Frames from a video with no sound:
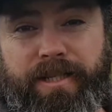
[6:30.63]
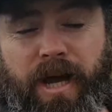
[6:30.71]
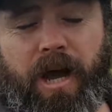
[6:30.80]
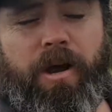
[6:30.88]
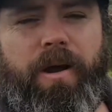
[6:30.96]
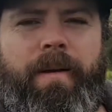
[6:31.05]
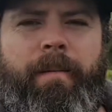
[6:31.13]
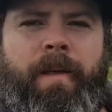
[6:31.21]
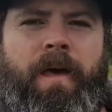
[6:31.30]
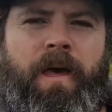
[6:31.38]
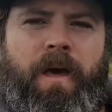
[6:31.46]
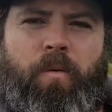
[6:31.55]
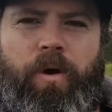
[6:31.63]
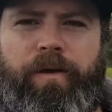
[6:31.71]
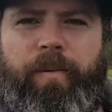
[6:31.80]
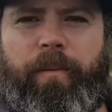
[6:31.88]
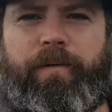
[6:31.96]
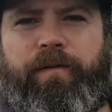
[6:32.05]
So what
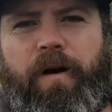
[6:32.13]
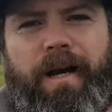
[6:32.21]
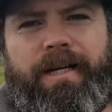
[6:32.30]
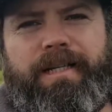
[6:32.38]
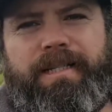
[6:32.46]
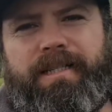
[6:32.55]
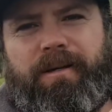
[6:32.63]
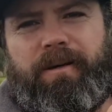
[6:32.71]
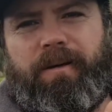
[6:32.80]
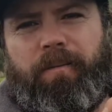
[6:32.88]
you'll probably find is,